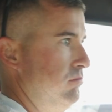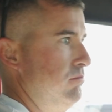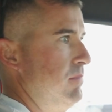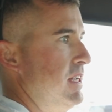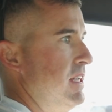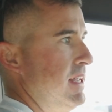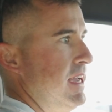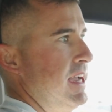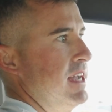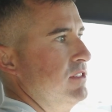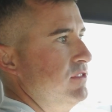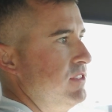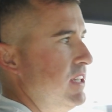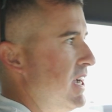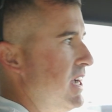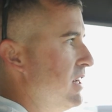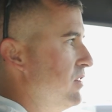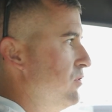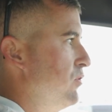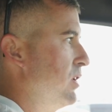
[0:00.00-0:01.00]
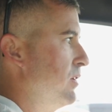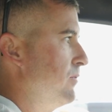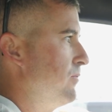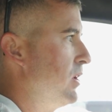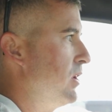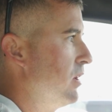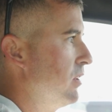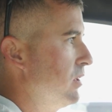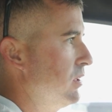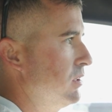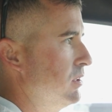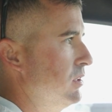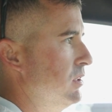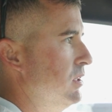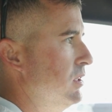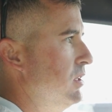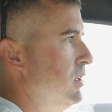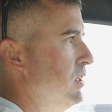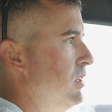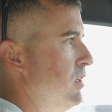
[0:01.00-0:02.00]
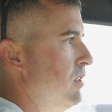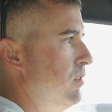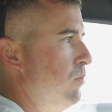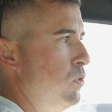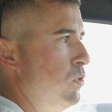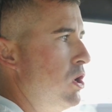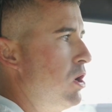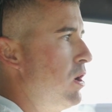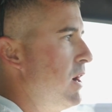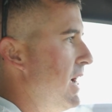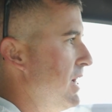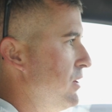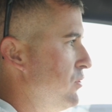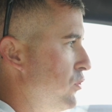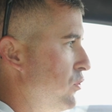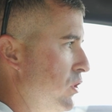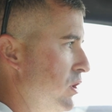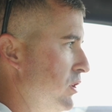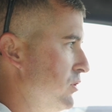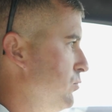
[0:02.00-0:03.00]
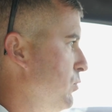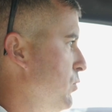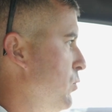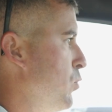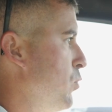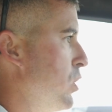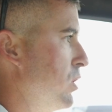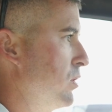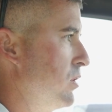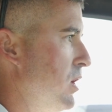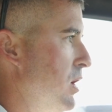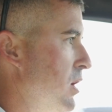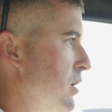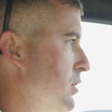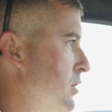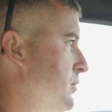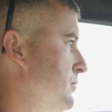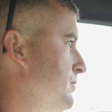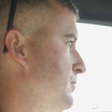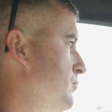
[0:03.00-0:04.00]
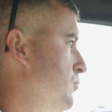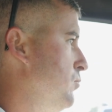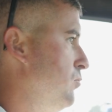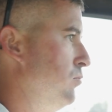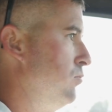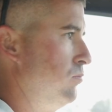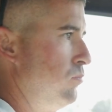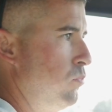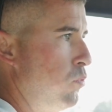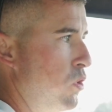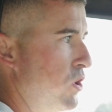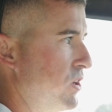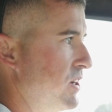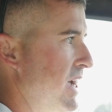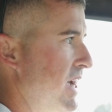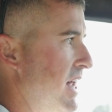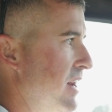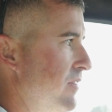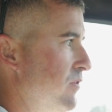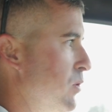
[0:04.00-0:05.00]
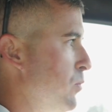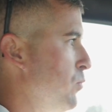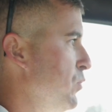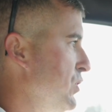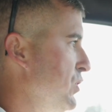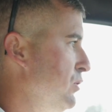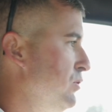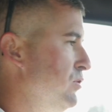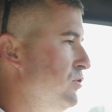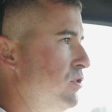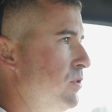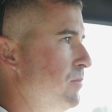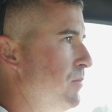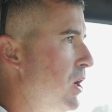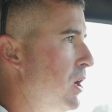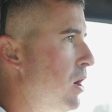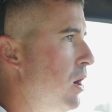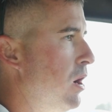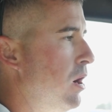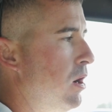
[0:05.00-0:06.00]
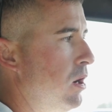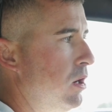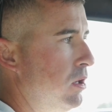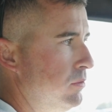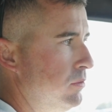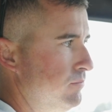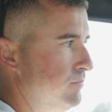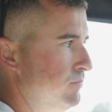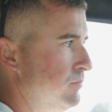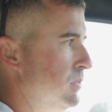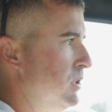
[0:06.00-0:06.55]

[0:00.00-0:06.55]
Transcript: My dad's dad, grandfather, we all had trucks. We worked on them, worked out of them, we used them to haul.